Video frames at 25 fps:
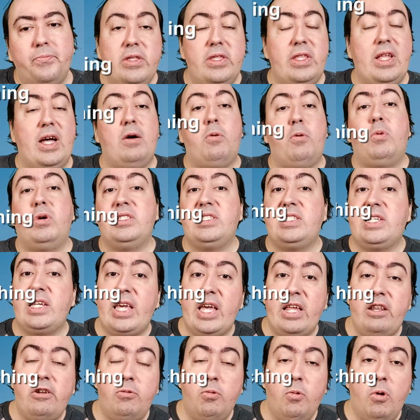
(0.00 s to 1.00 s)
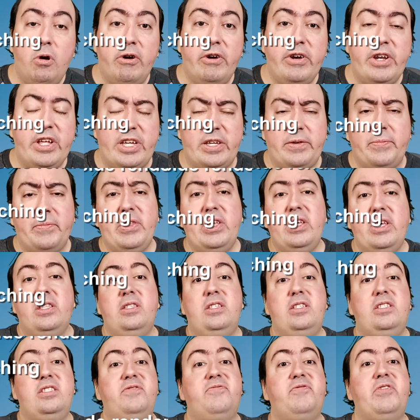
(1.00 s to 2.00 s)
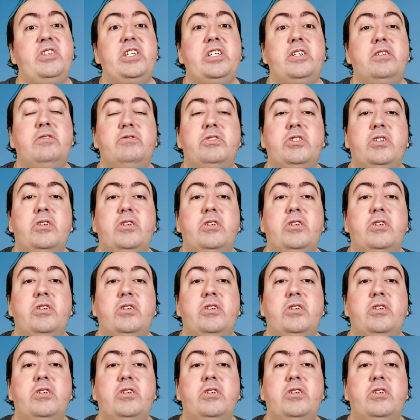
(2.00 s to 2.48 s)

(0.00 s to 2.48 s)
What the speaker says: Now, once again, a warning. These videos